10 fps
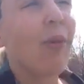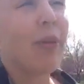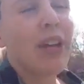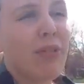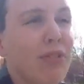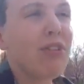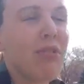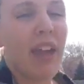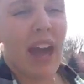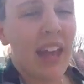We don't
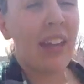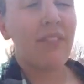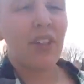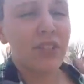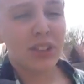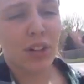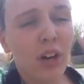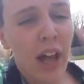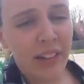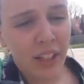do that. If there's a
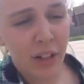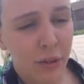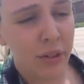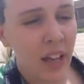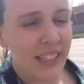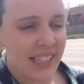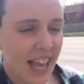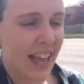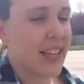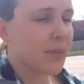girl out there who does
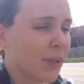that, it's